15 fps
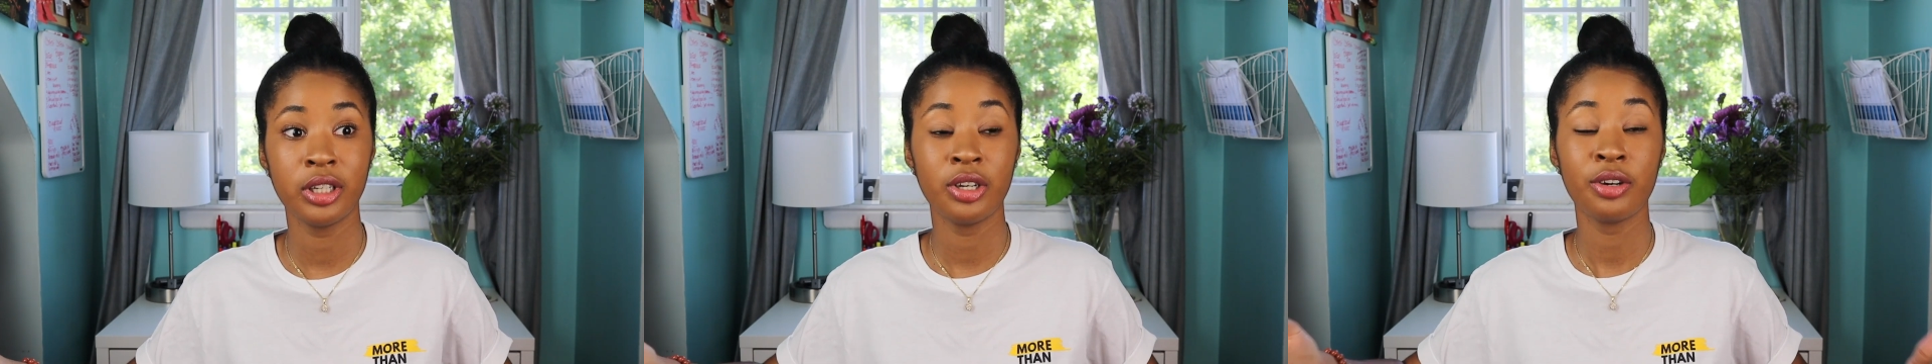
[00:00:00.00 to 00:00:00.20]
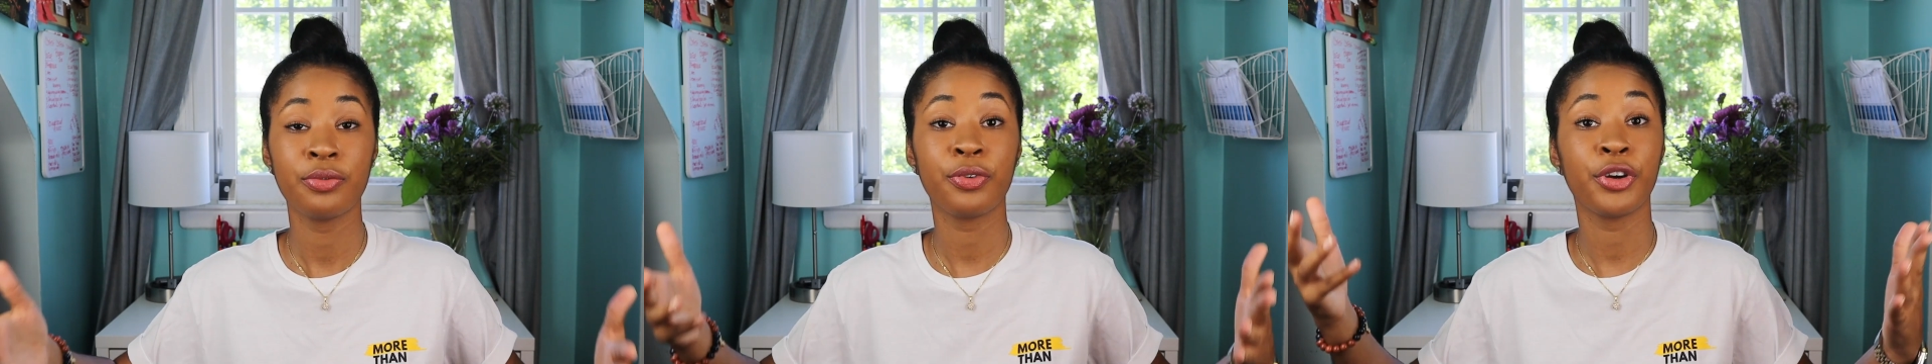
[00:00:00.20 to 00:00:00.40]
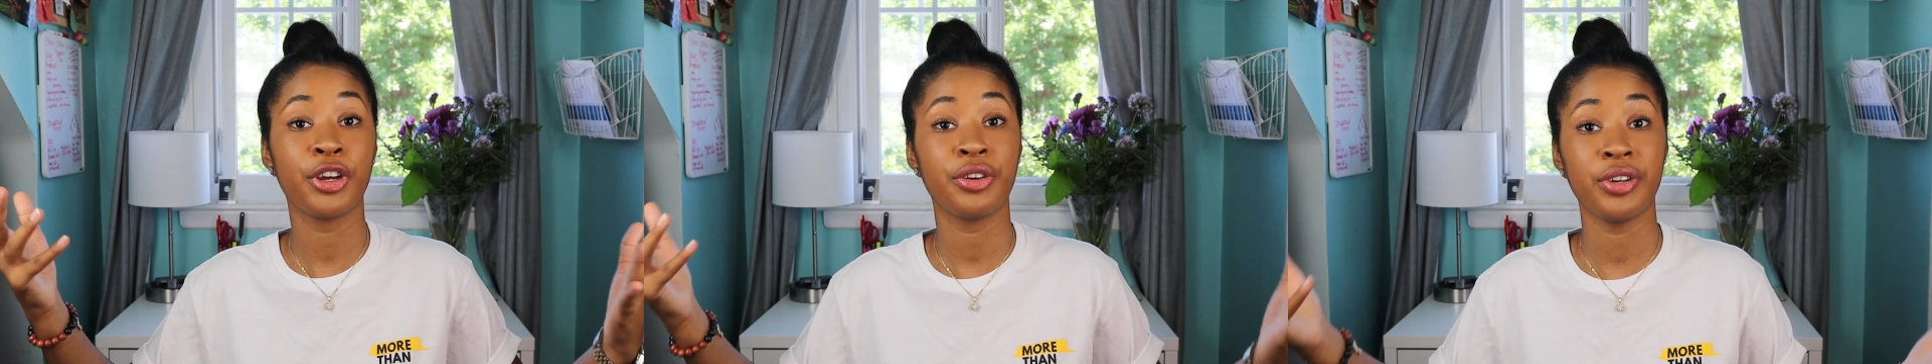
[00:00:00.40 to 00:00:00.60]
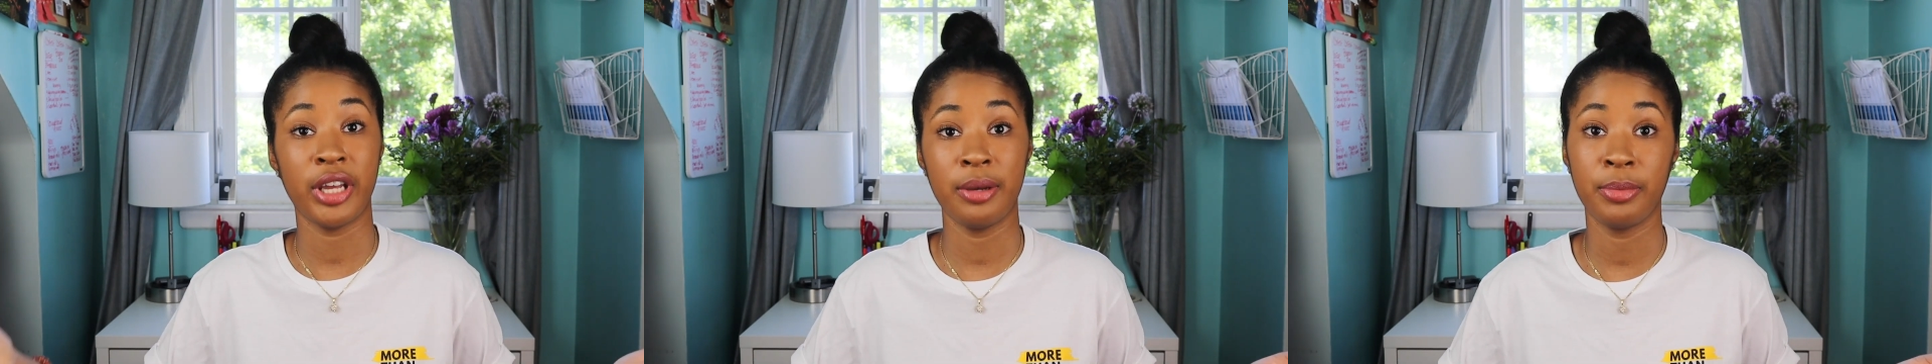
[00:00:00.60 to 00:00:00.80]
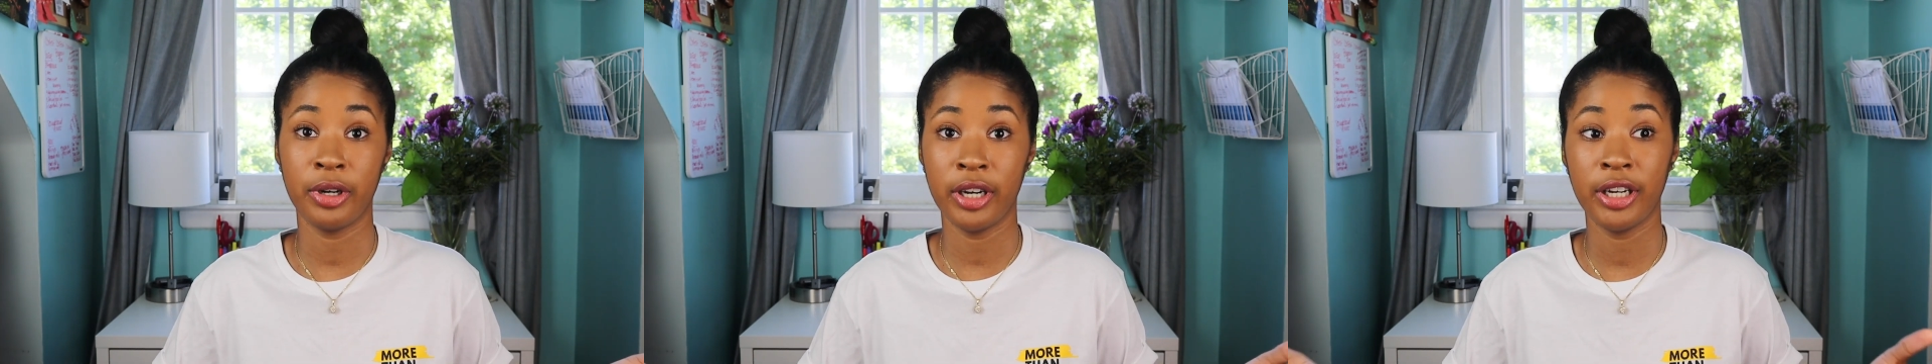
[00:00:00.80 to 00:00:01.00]
for your
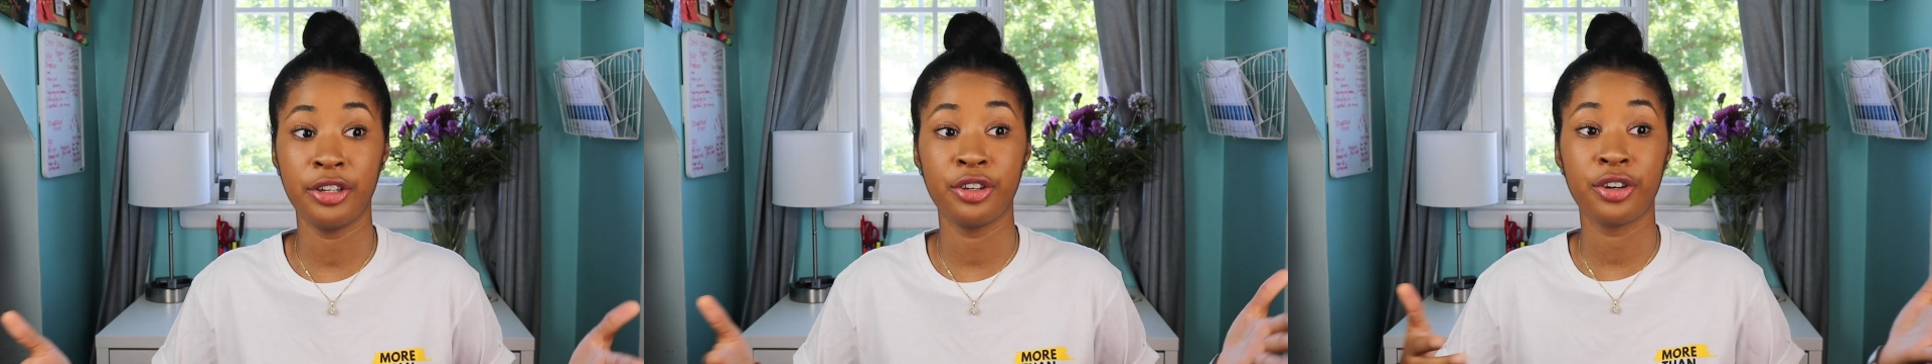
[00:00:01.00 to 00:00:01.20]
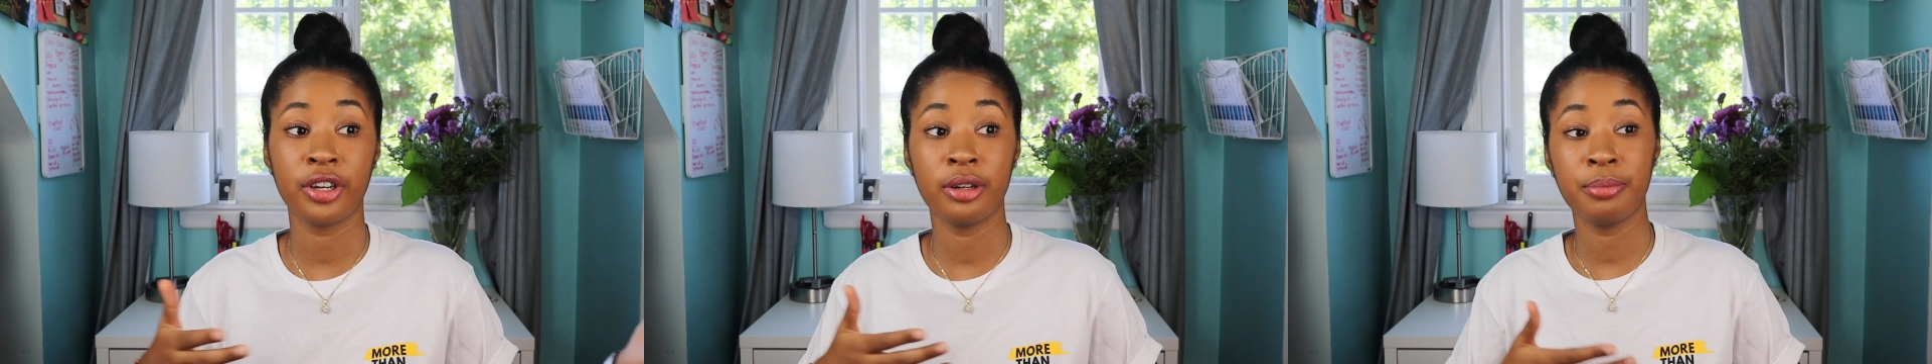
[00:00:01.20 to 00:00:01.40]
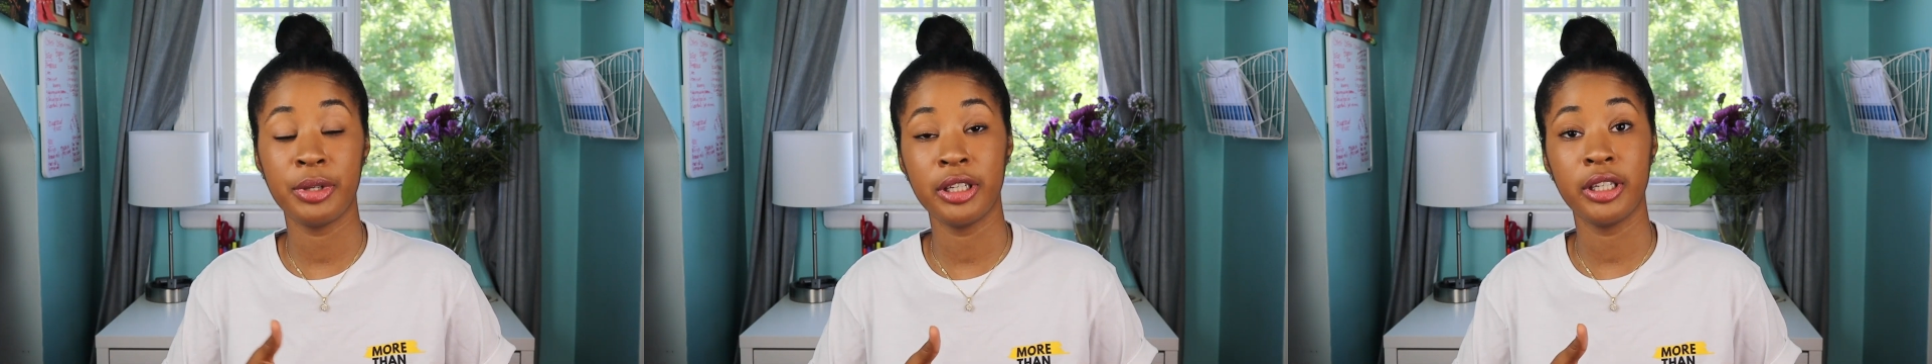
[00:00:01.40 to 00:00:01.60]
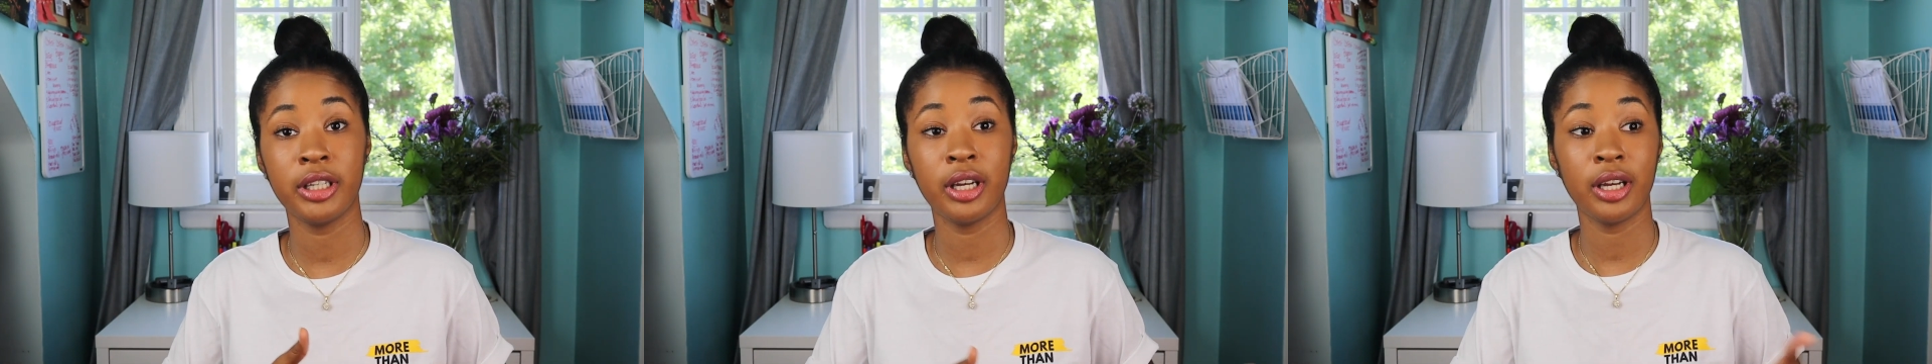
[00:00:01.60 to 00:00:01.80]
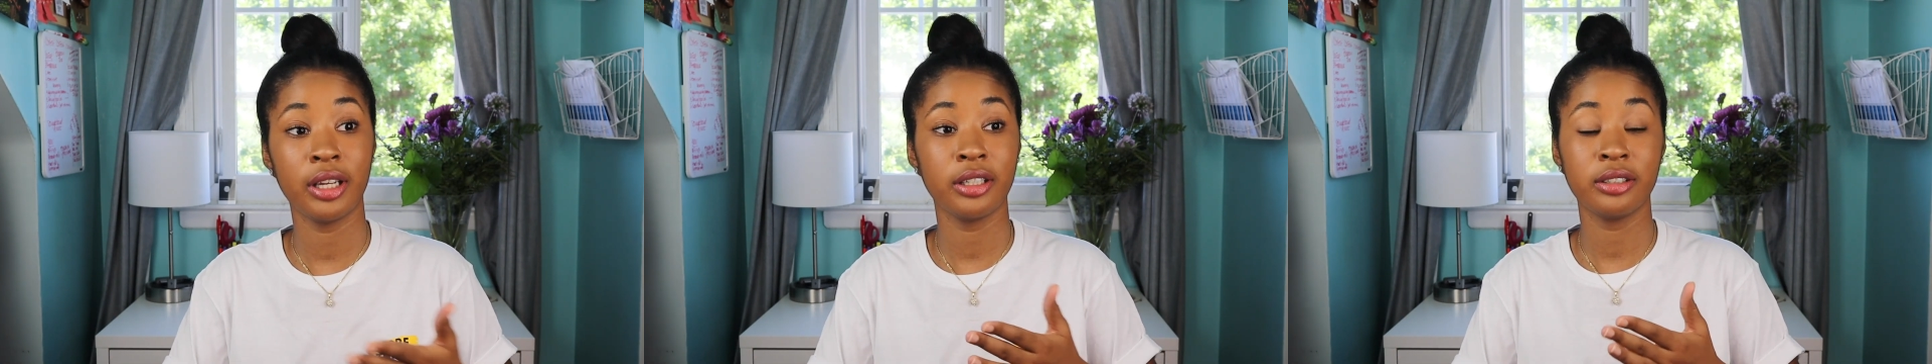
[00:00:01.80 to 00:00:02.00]
neighborhood and you're gonna be